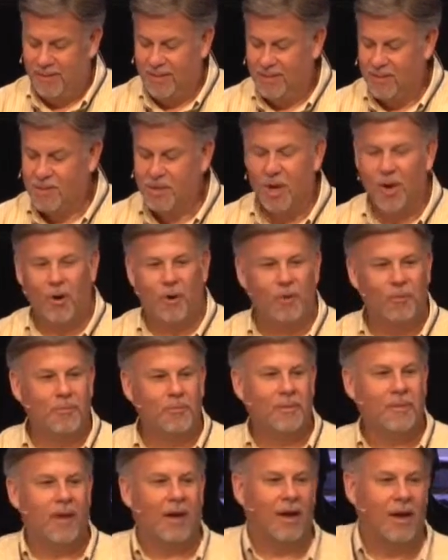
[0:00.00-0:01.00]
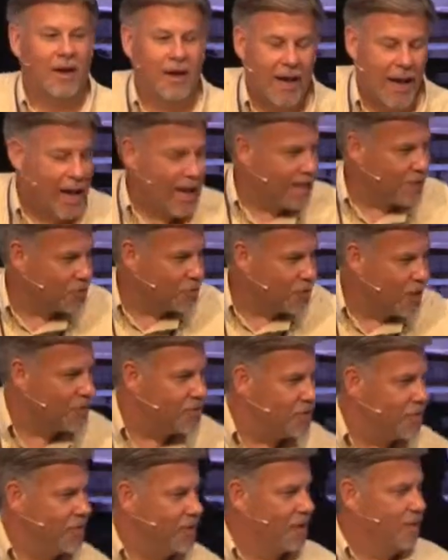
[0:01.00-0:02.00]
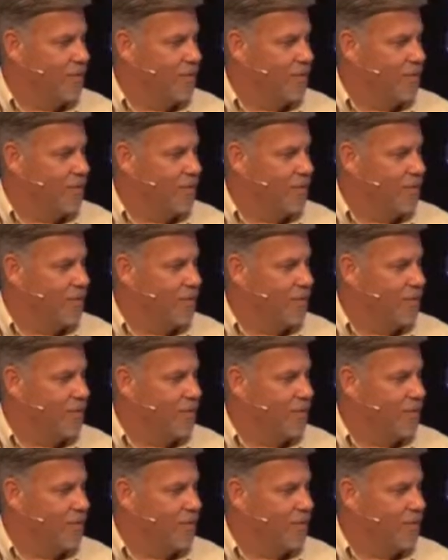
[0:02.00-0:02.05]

And so uh, I asked Tracy to